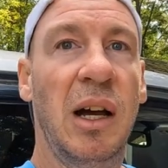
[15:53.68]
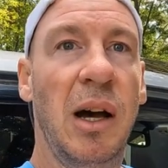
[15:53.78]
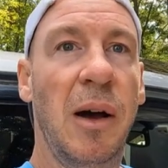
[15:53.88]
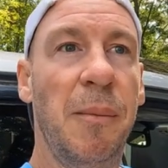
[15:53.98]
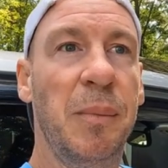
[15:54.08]

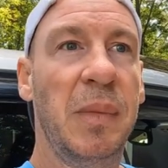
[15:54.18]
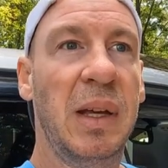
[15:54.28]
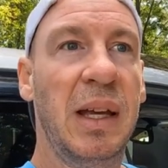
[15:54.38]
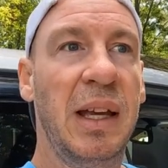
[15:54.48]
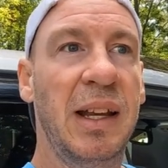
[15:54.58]
Um,
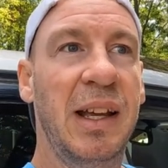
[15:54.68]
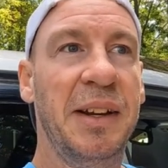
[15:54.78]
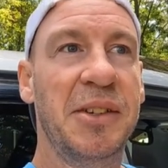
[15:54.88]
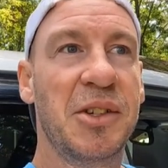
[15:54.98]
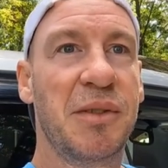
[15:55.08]
and,
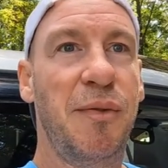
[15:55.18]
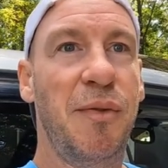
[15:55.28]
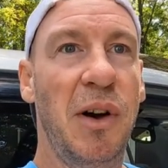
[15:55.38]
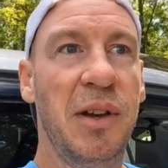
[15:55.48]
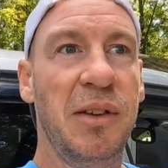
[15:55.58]
and, it's just
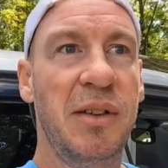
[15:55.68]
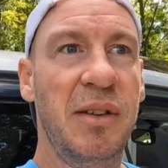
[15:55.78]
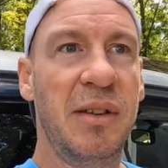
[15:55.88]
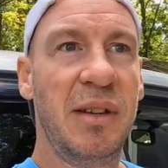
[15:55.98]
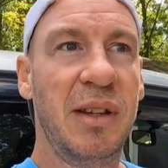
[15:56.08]
fun.
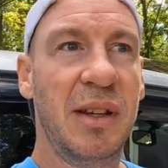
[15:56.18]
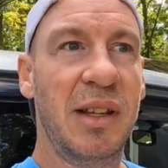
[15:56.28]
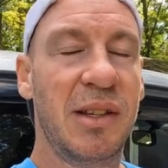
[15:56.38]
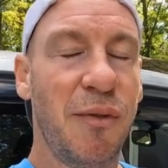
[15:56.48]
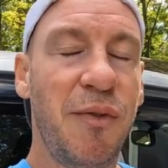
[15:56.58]

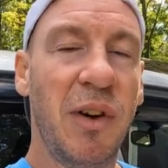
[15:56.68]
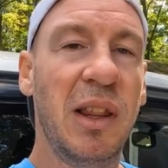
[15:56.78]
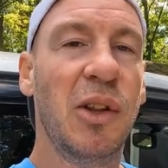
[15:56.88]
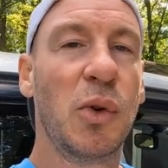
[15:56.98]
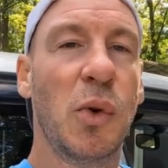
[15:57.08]
It's a
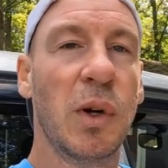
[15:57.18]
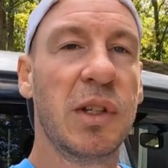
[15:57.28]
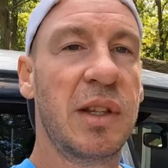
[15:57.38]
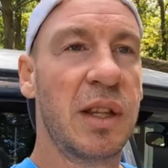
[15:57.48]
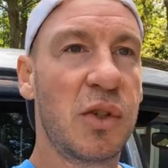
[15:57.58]
fun little
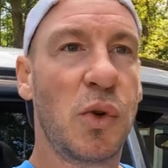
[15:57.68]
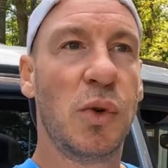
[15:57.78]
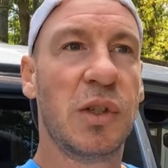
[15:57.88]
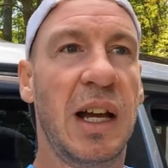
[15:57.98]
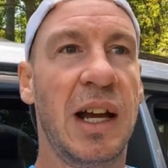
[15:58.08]
course. This
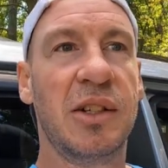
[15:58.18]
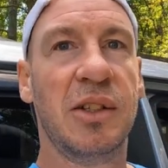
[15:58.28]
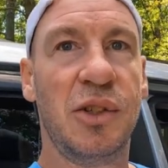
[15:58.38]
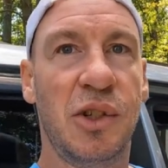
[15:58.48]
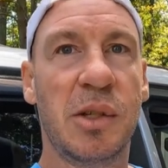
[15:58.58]
course I
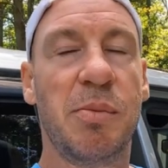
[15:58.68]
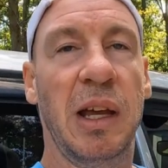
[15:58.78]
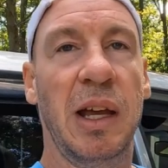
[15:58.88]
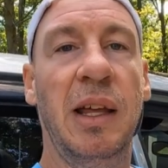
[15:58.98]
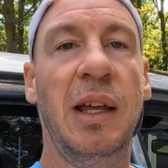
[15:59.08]
actually just
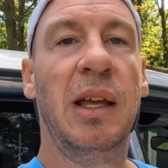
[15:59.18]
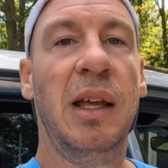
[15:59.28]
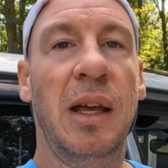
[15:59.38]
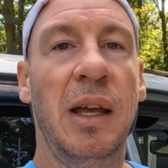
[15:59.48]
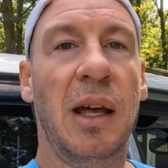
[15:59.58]
played
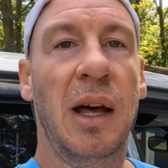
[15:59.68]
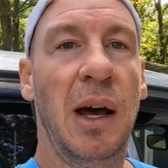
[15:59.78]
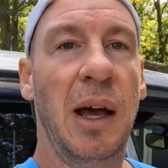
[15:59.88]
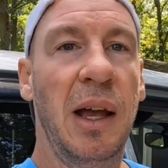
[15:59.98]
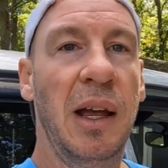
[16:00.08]

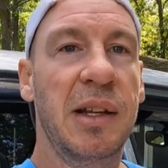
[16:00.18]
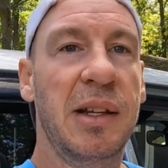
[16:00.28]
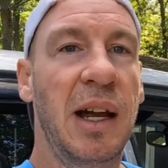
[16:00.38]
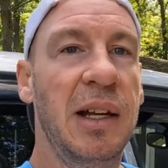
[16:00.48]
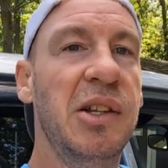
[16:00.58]

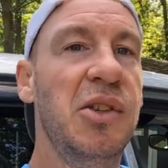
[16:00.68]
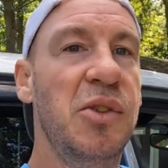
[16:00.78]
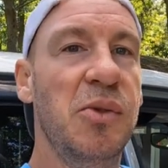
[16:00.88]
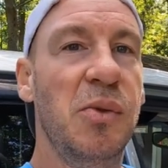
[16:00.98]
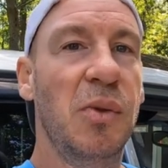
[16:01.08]
and I
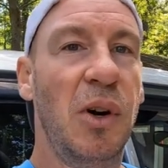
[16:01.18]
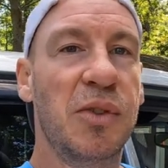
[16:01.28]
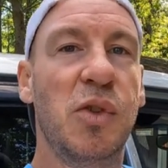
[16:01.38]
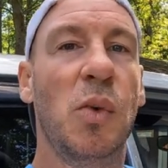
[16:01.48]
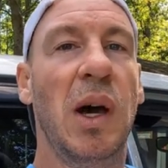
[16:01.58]
didn't do
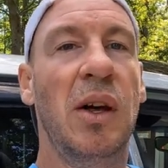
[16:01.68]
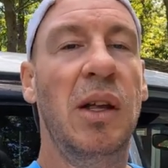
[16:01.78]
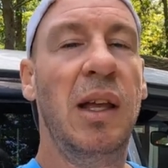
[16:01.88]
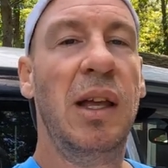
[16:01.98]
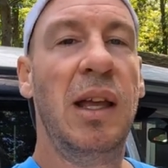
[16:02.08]
all too well.